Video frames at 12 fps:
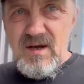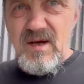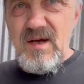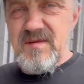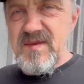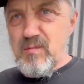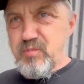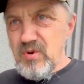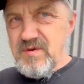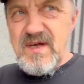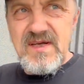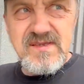and they
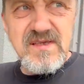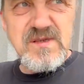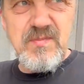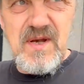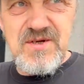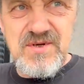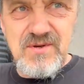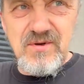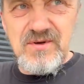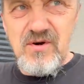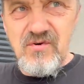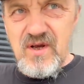put that suspension
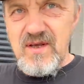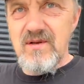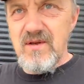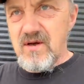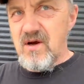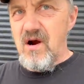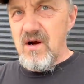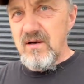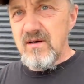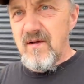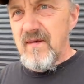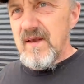on a regular car
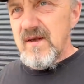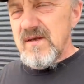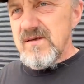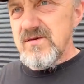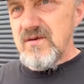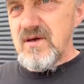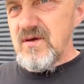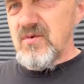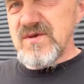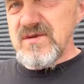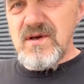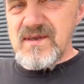so it
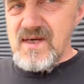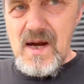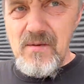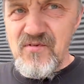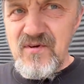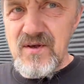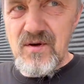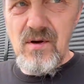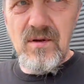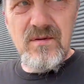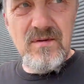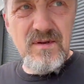was not comfy at
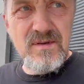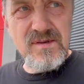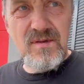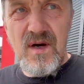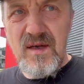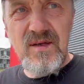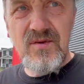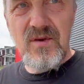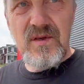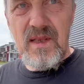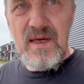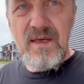all so I did
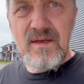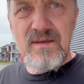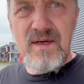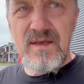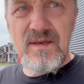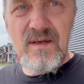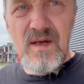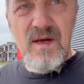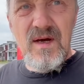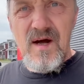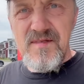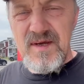not like it I
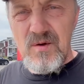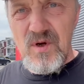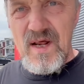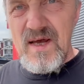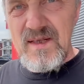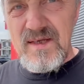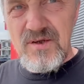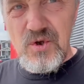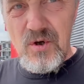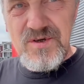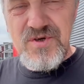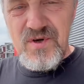I think when I had a
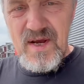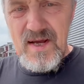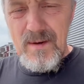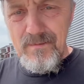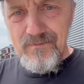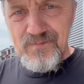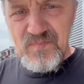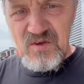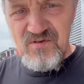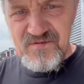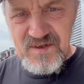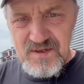Dodge Ram
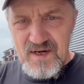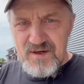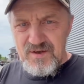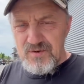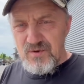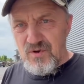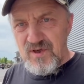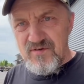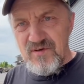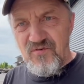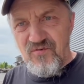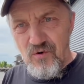1500 or
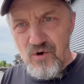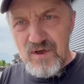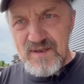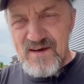even Ford